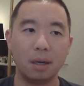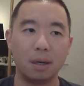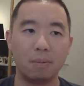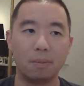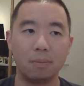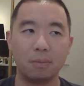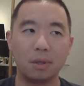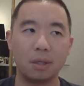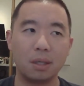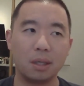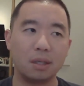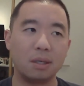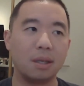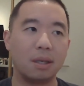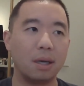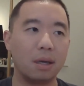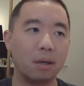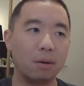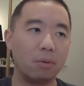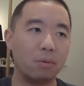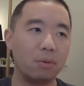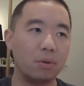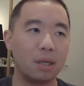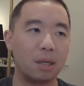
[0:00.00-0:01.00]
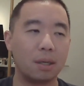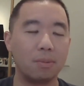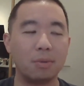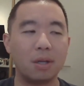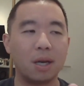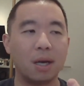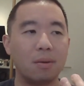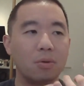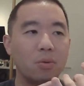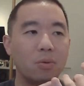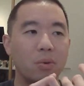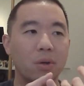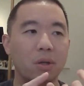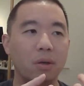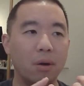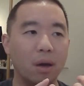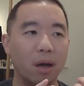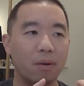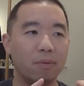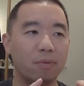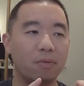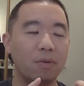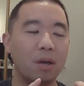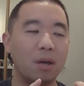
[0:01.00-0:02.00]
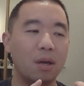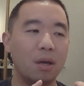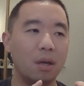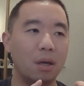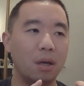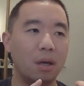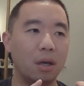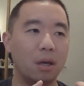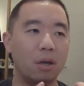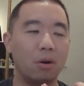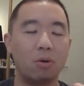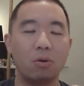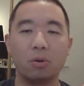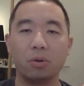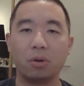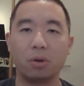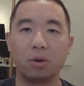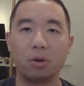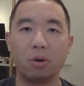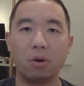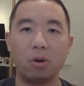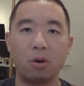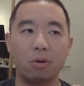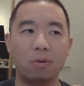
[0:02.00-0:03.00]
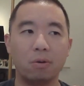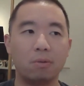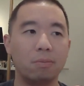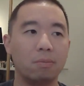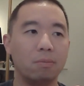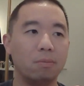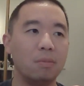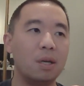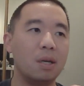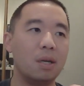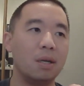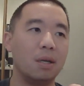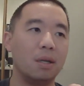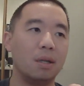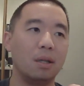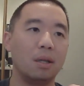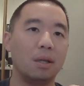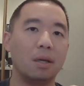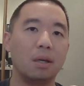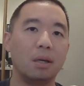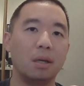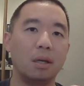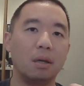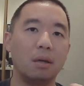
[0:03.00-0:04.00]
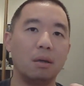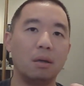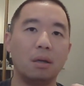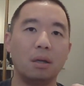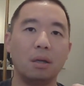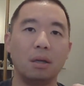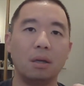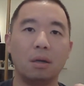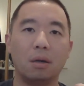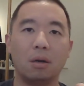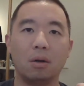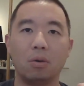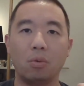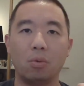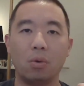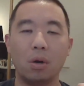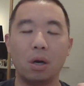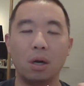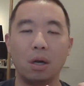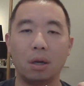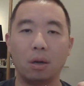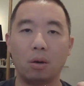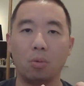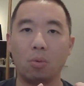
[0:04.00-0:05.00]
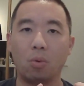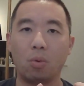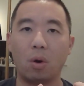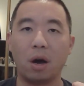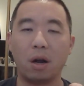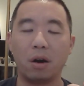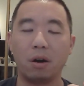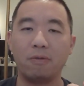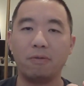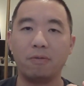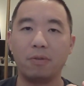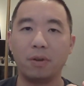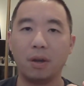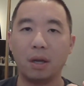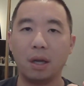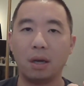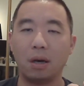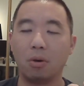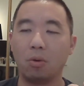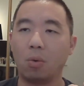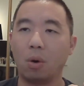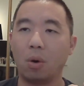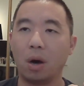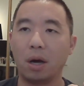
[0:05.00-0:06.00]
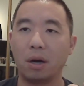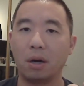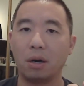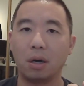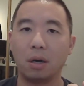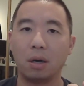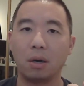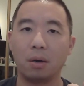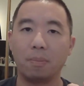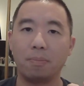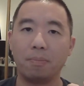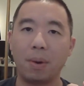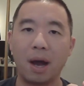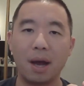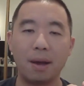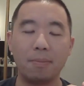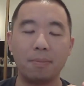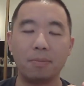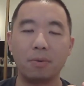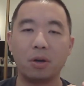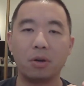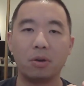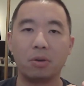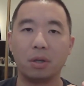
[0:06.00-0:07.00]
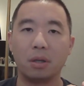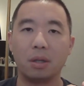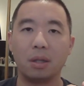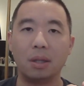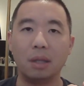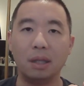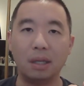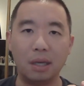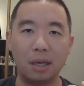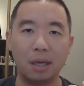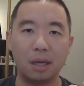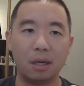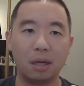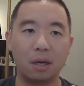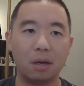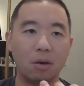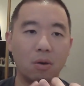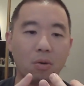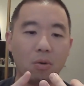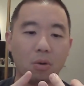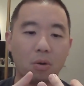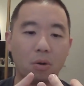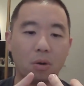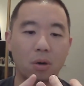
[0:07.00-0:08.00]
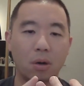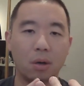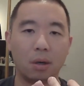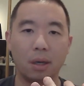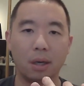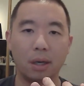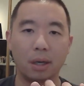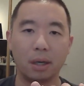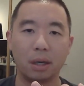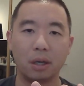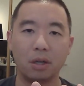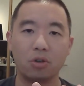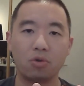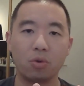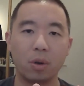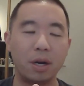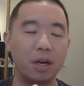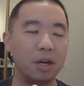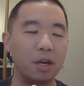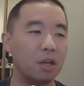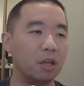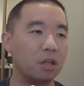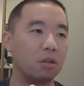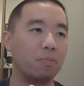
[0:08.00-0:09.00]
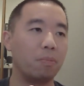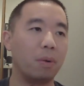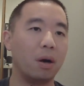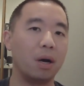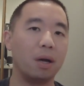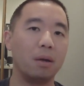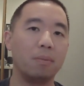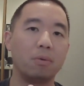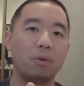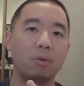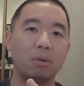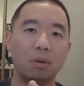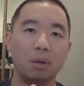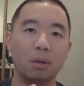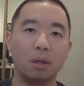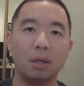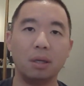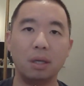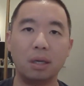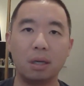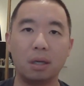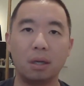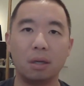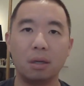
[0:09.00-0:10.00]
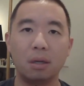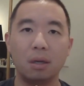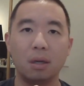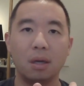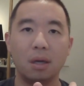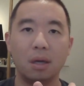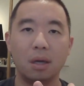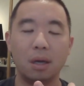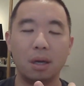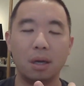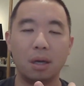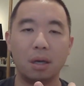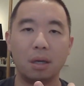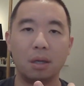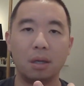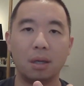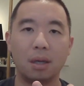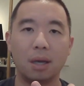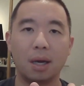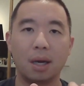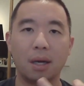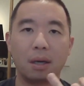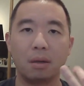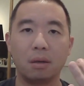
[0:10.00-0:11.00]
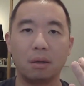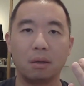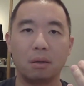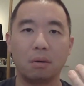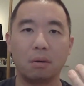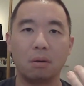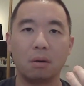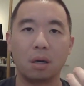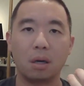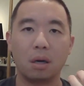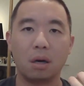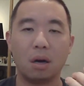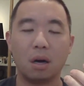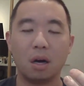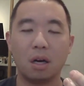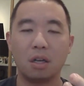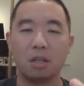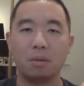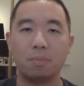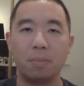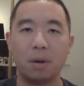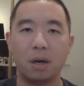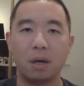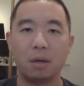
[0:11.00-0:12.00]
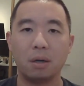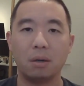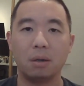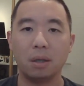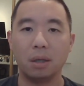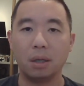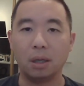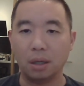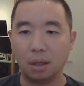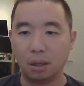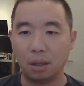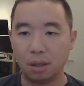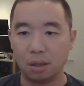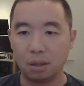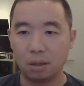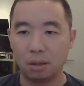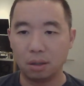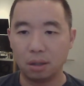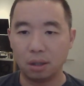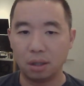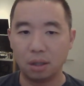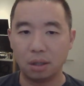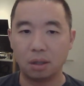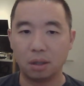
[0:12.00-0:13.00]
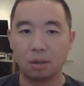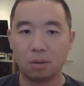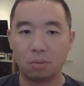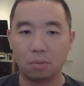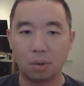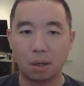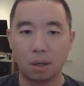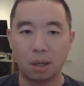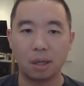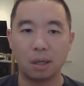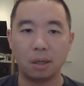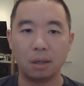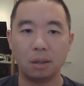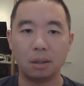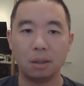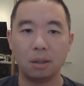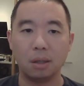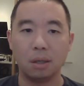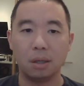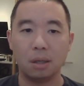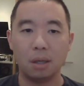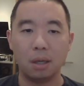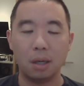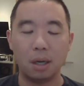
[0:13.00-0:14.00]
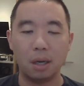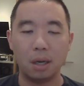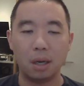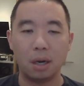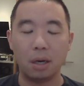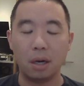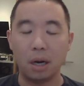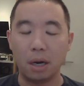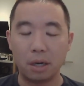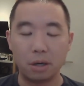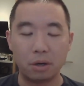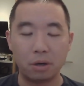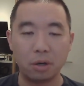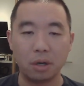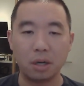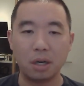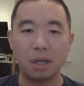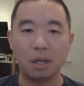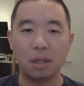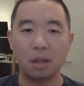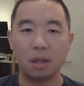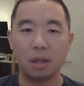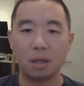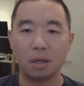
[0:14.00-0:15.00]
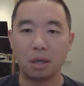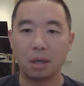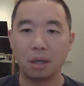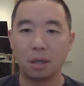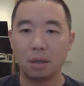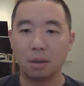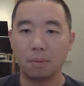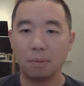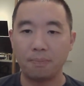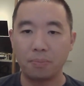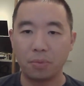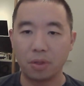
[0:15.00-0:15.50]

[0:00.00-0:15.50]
such that sometimes when you have an older home, like a water pipe could leak, or like a drainage pipe could leak, and that could cause puddling underneath the water, underneath the